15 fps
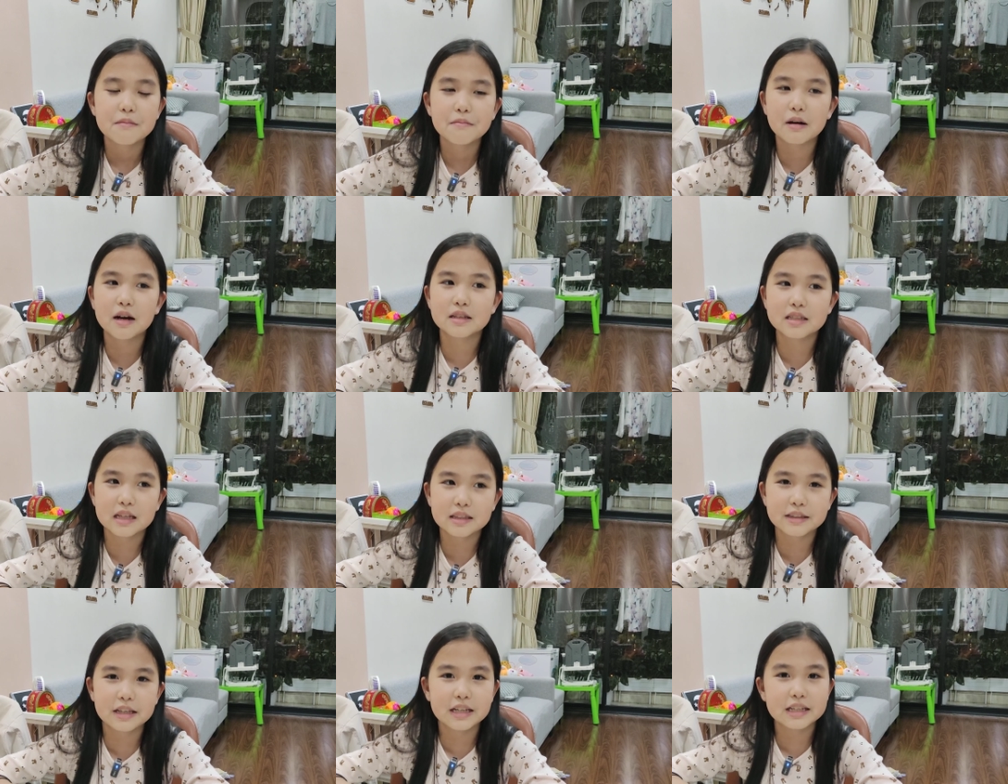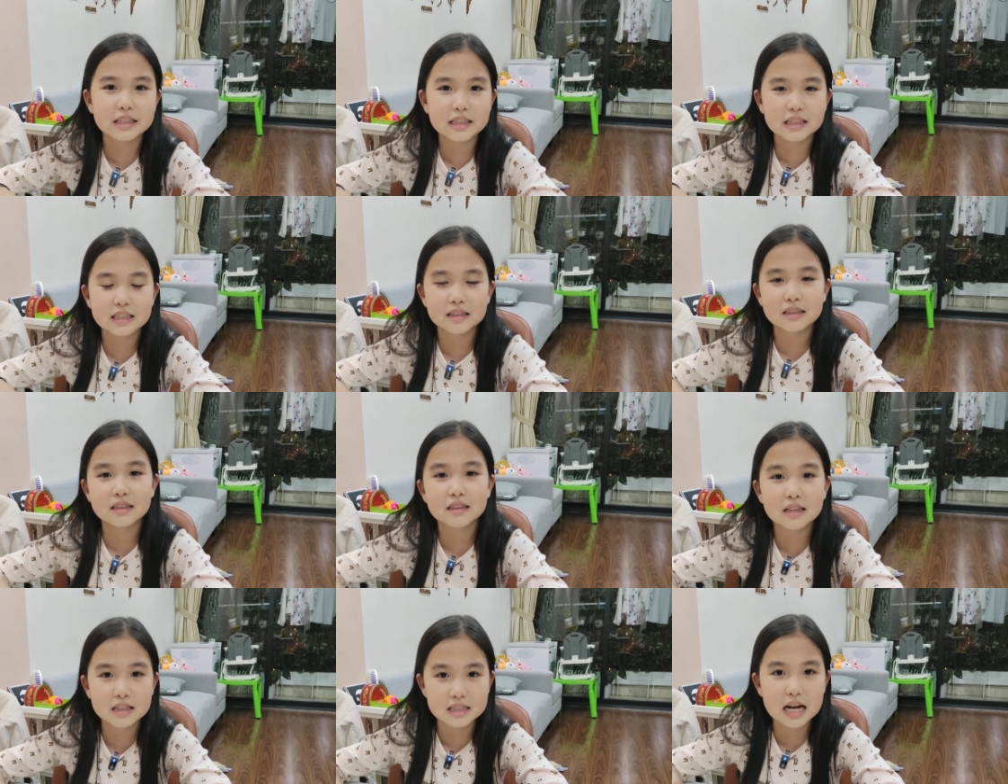but I
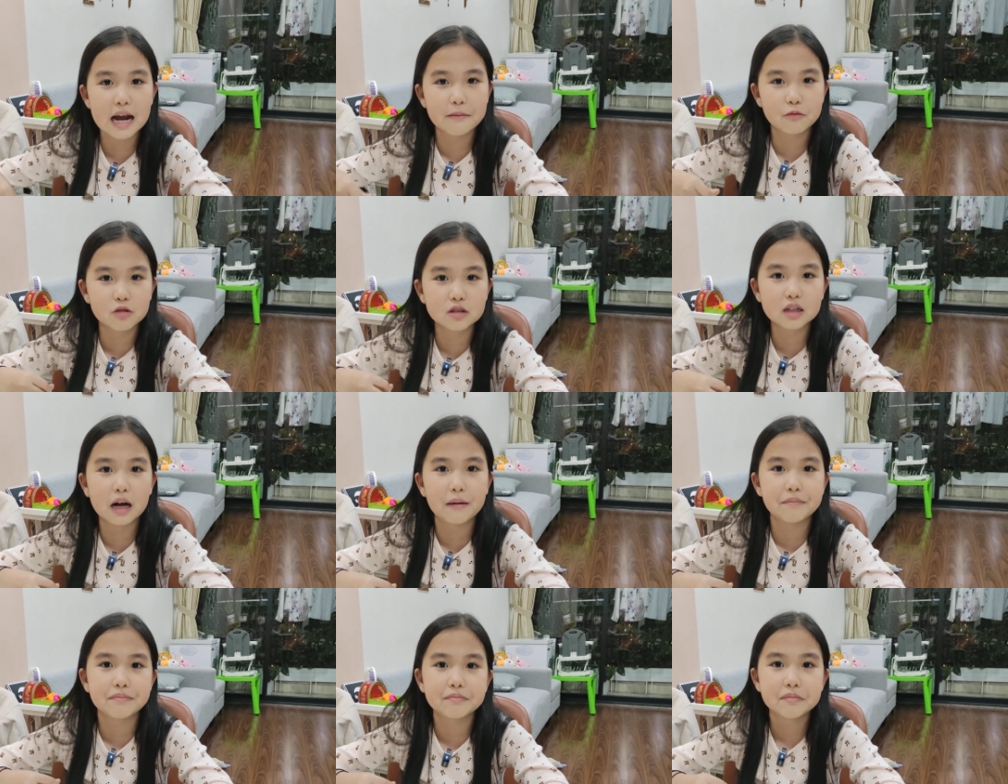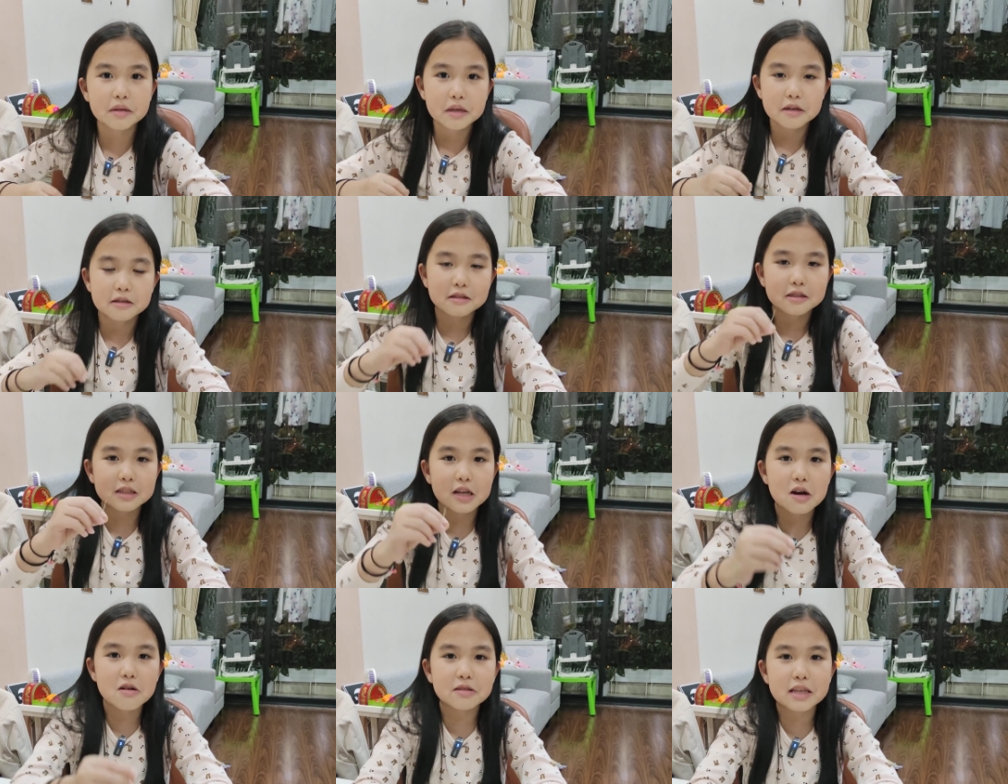think the time will come.
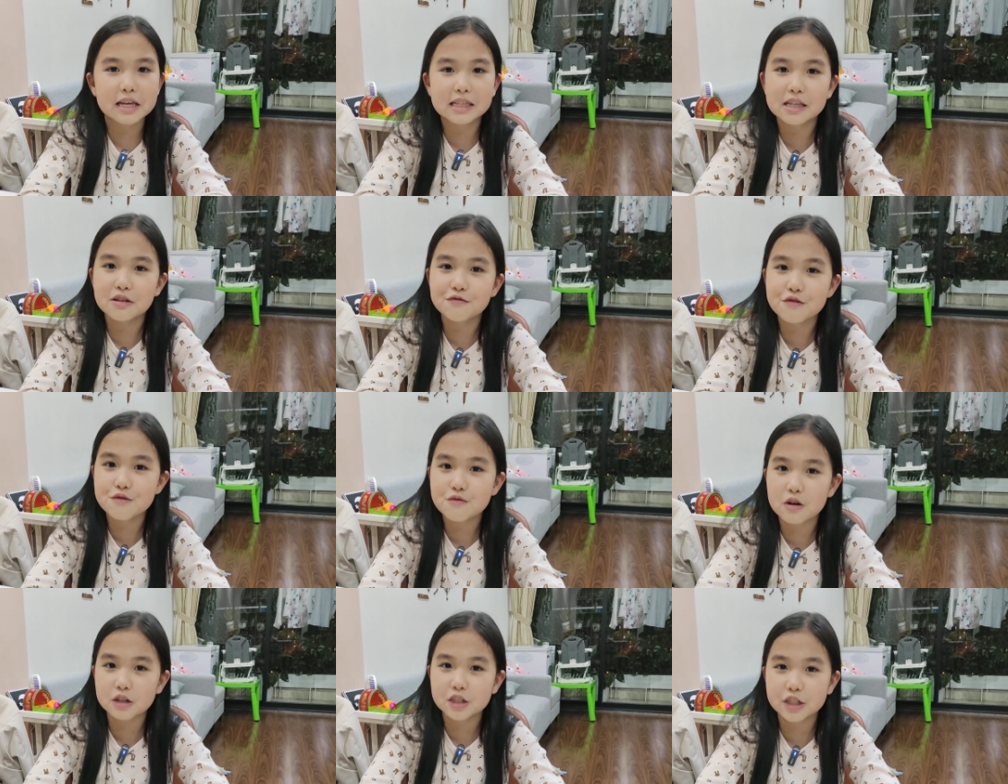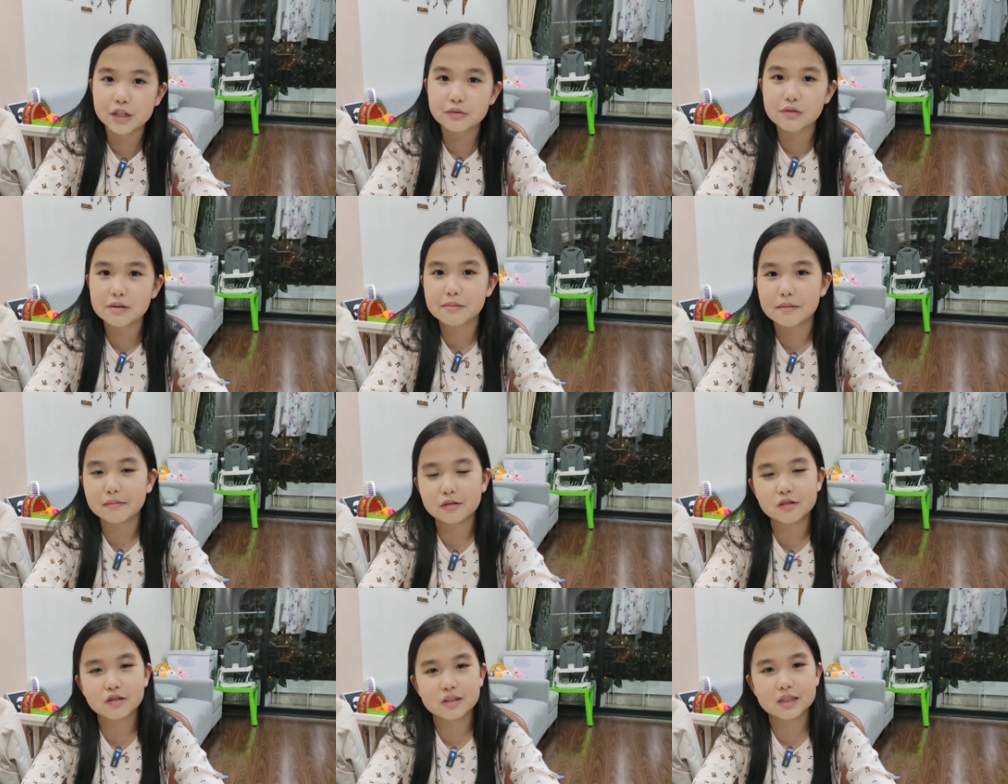So thank you for watching.
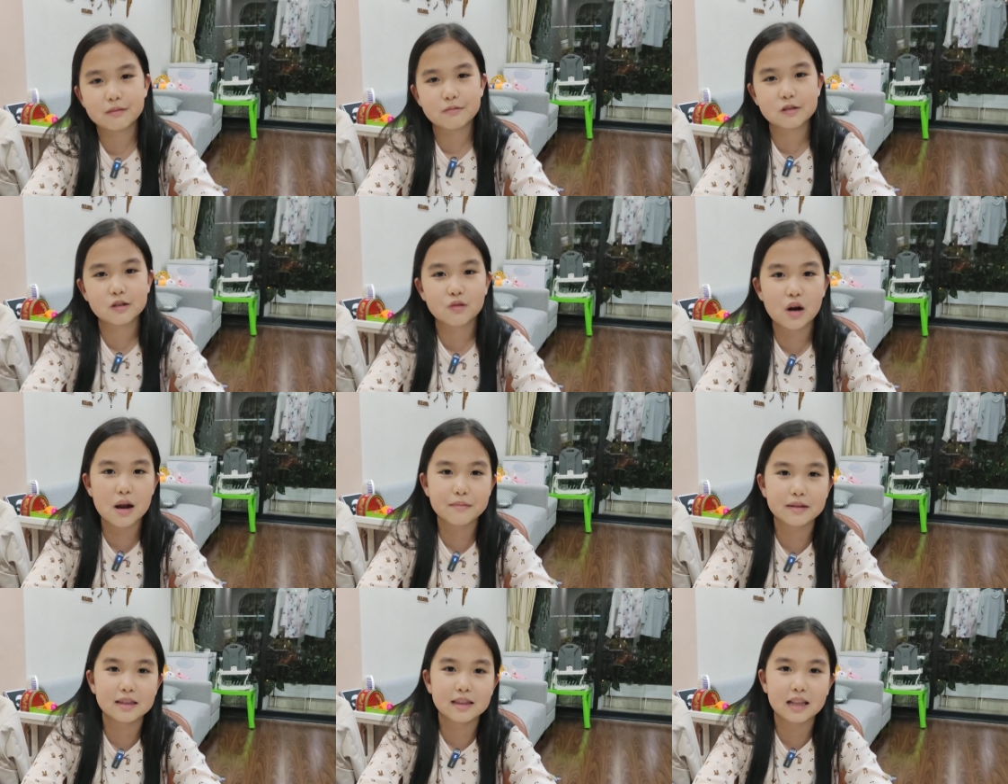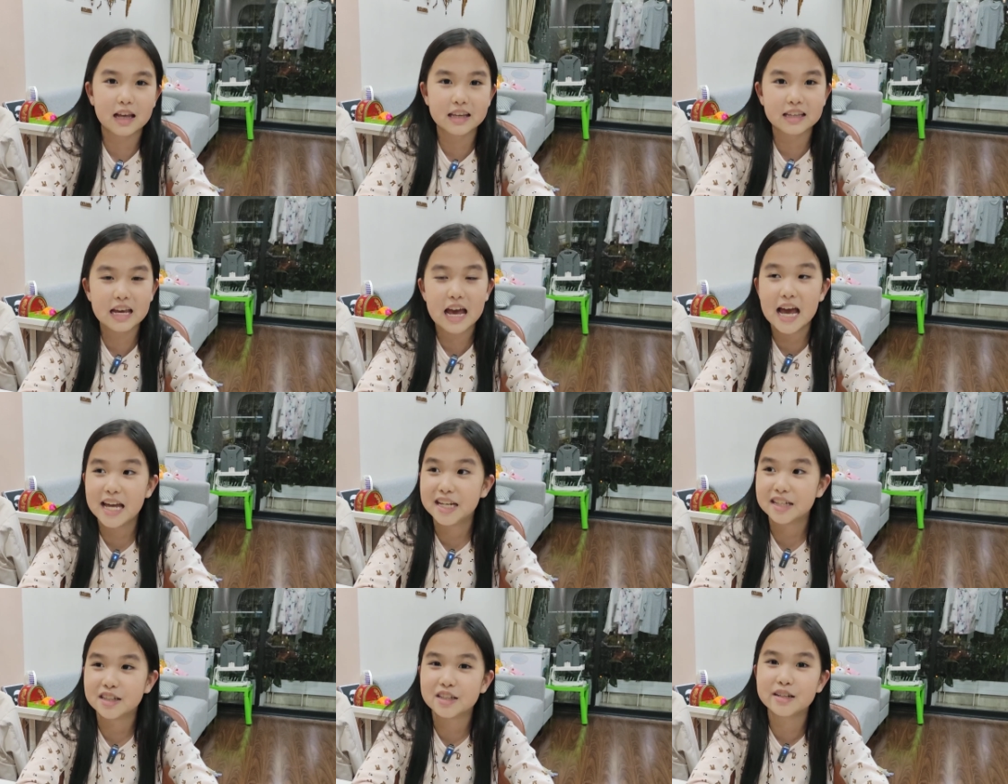Remember to subscribe and like,
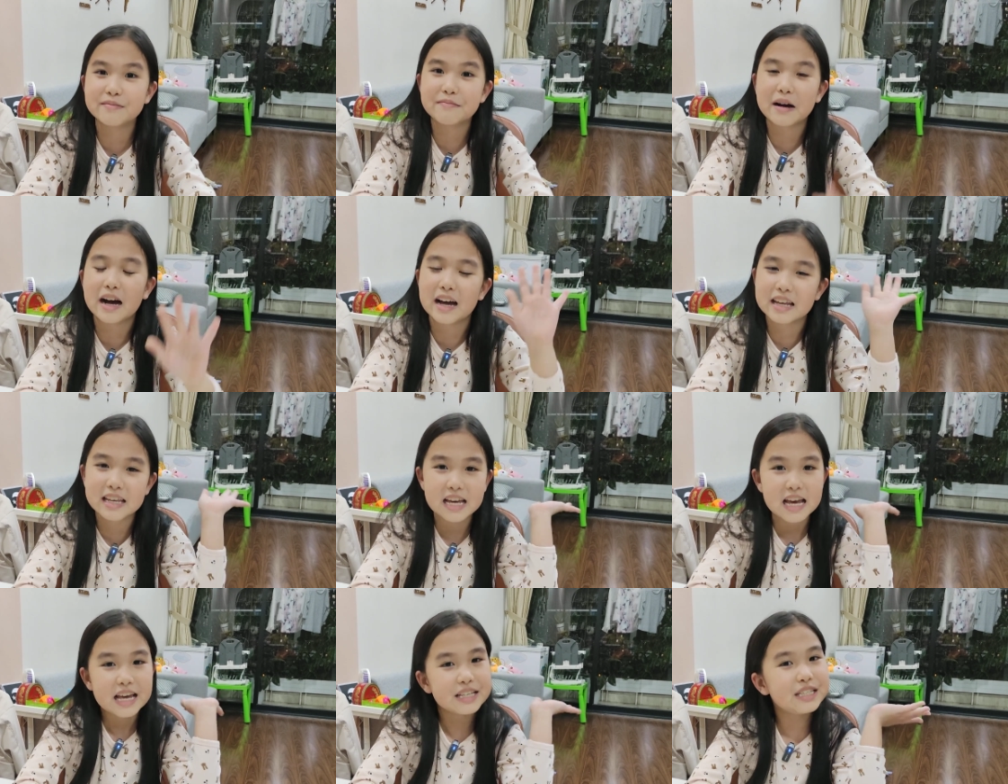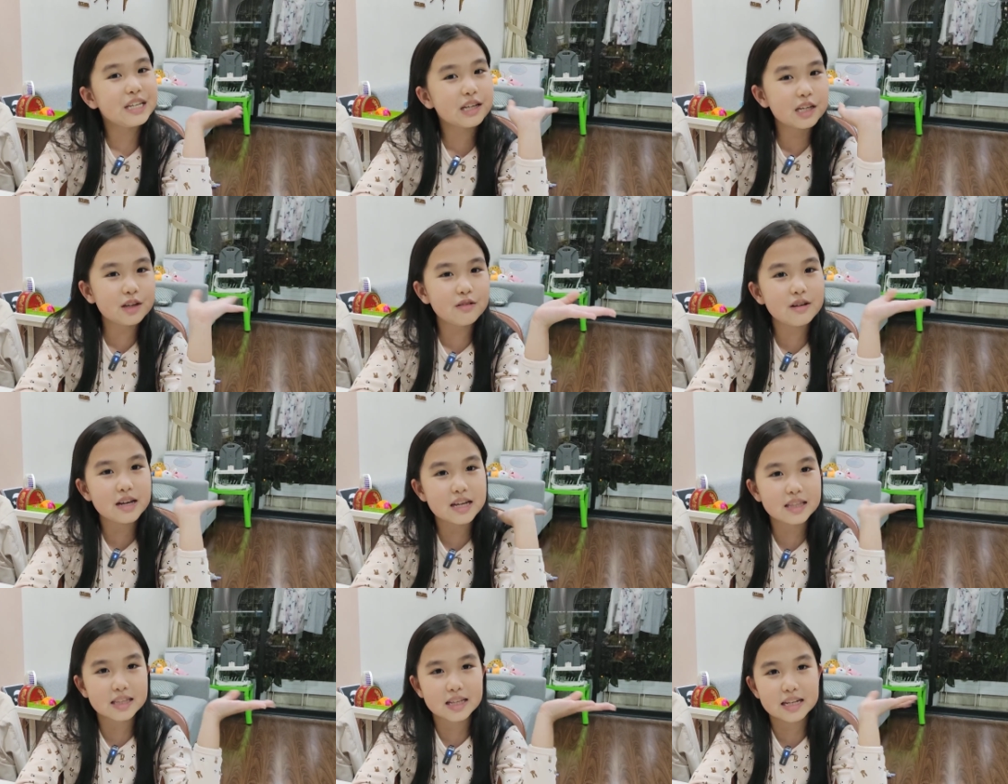and goodbye. See you
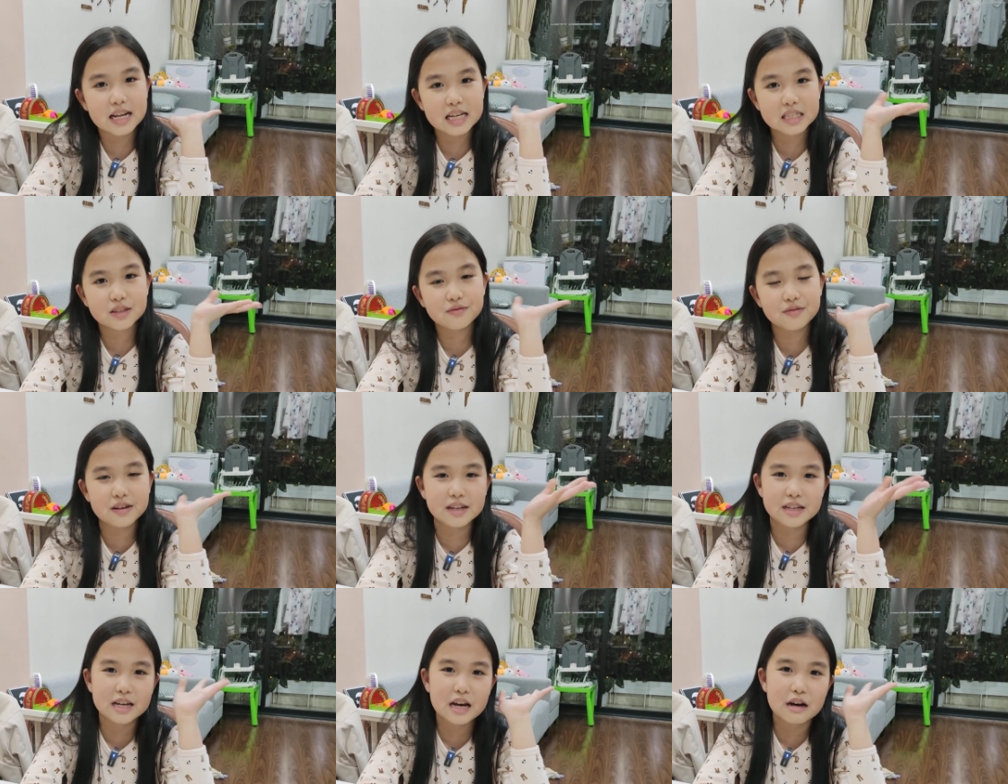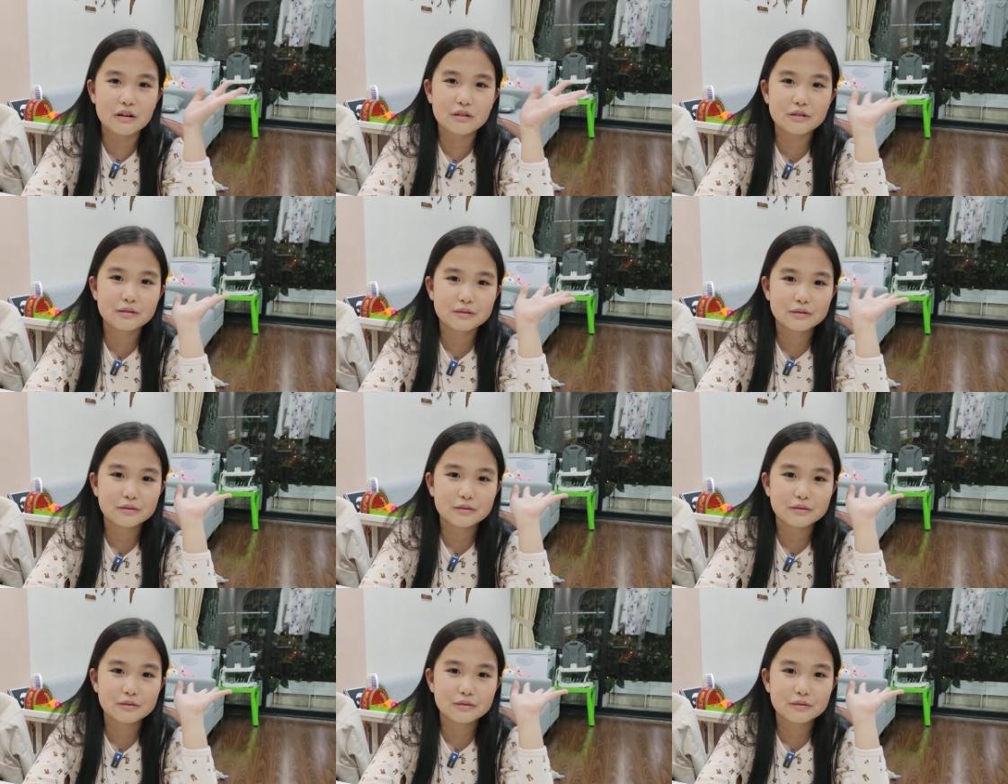in the next video.